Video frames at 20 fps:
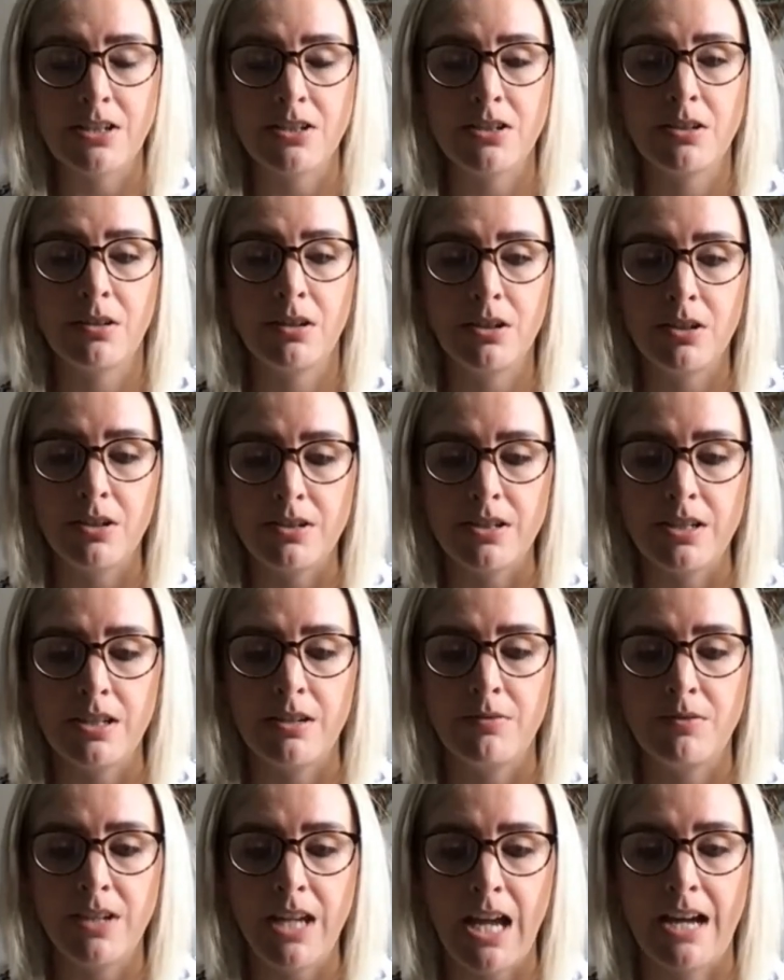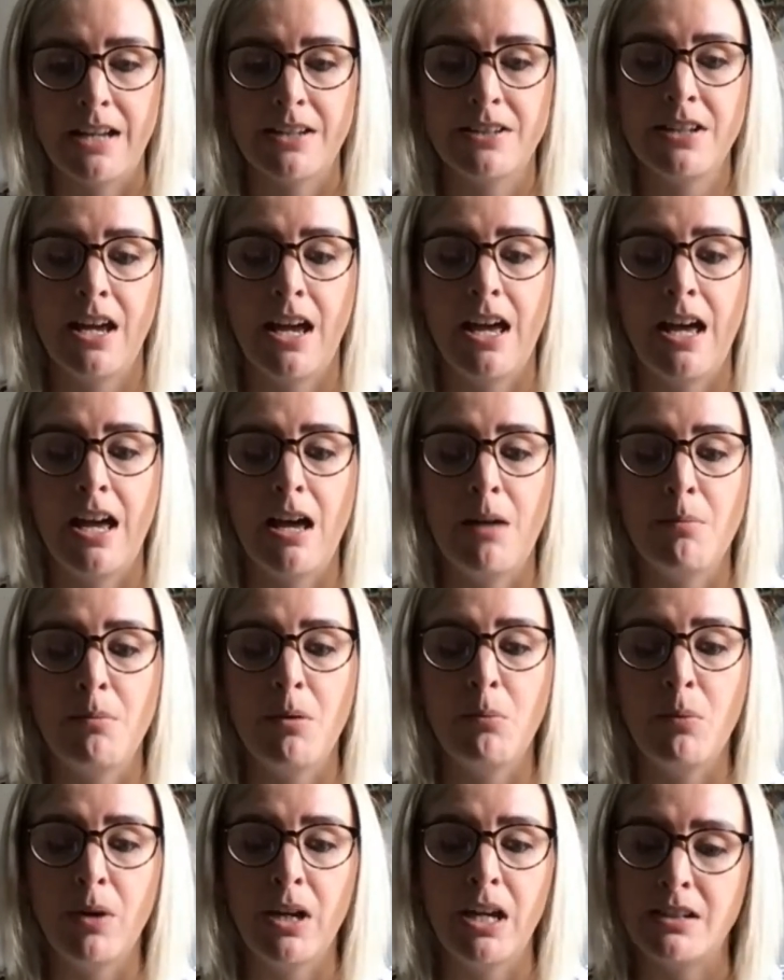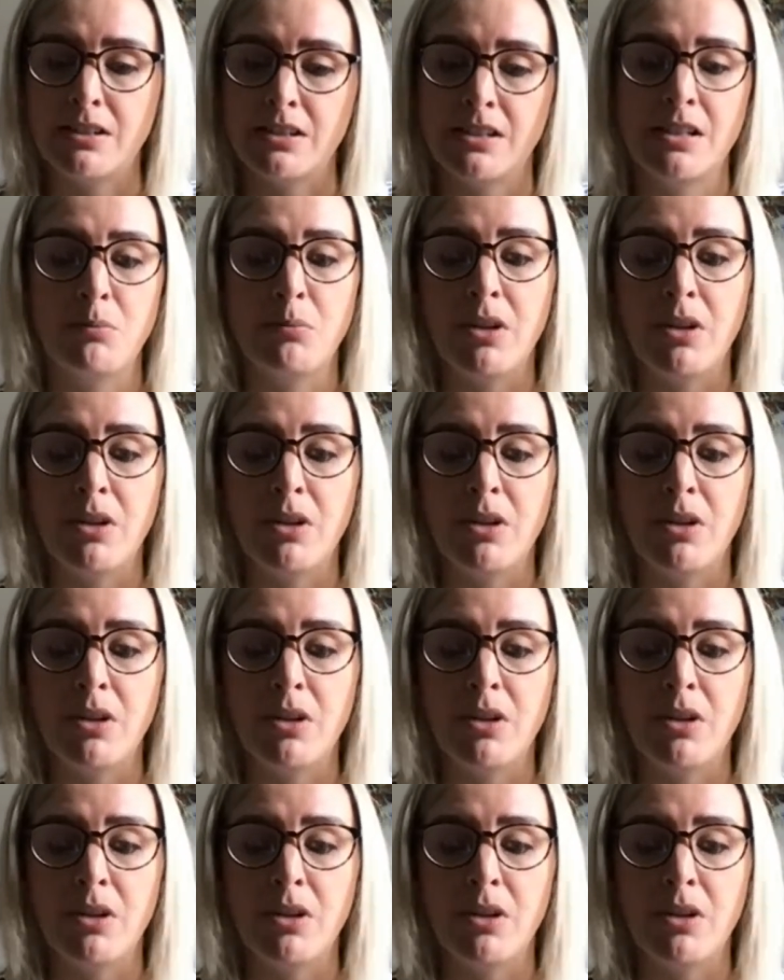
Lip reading: is conclusive, yes. As I said,